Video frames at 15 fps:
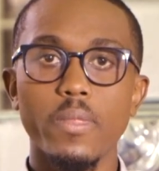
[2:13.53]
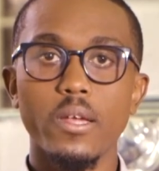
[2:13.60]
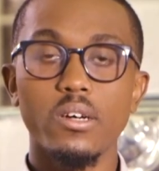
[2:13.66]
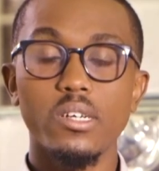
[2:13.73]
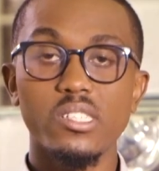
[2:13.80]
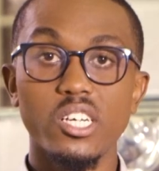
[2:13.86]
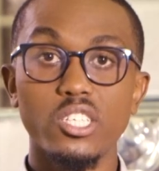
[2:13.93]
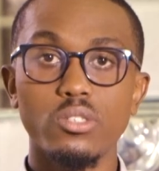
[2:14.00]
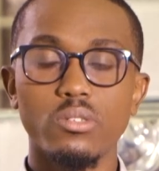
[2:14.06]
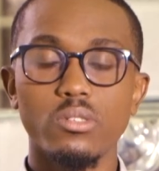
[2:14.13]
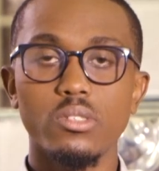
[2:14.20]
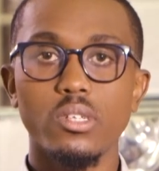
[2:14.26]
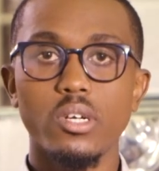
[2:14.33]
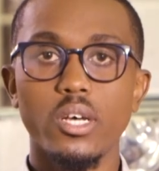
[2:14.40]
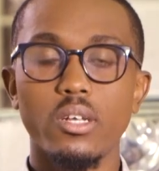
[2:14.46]

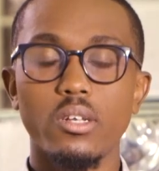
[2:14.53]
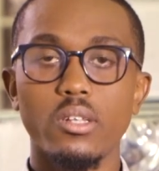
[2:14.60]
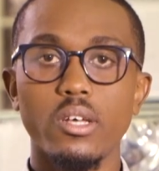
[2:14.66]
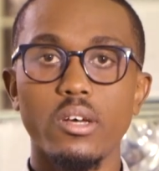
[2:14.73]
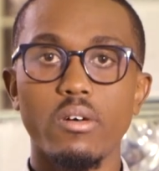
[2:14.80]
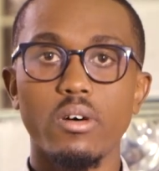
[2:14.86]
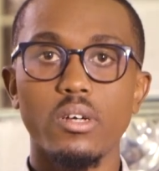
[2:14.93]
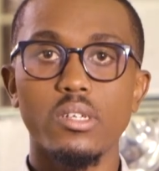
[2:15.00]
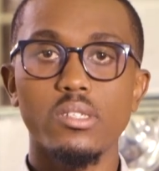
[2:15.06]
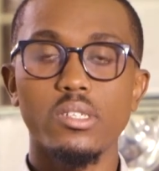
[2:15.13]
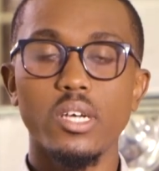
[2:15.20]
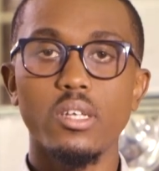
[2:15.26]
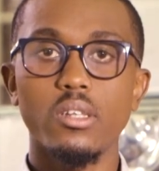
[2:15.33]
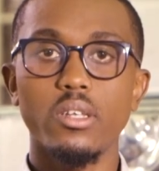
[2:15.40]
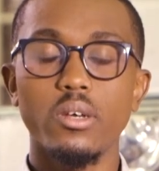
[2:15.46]
recessions, and they are
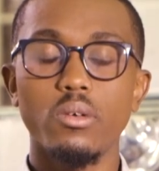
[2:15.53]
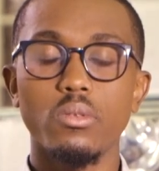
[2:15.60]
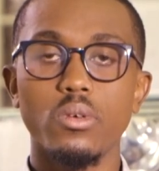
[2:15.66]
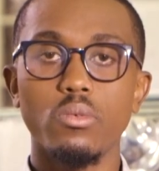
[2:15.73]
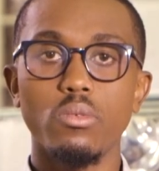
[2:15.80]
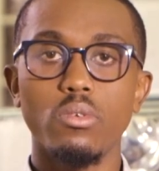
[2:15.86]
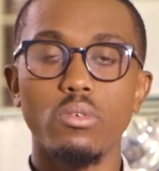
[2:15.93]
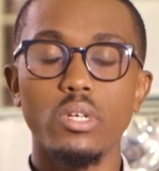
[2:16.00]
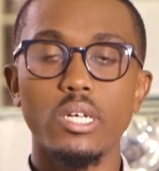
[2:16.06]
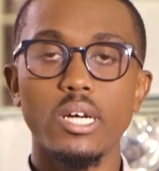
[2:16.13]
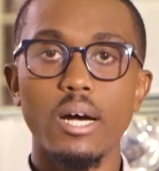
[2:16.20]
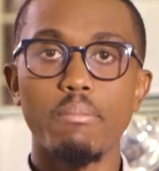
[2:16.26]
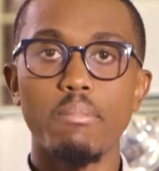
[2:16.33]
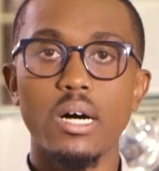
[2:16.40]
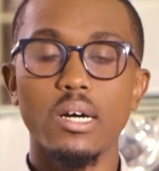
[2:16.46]
saying they will only
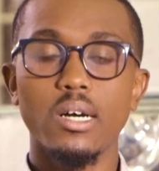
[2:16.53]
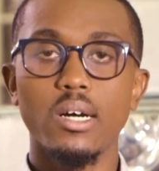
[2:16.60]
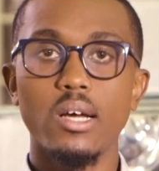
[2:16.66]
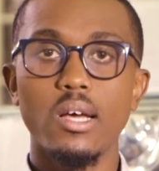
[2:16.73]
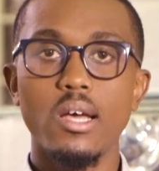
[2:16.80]
come back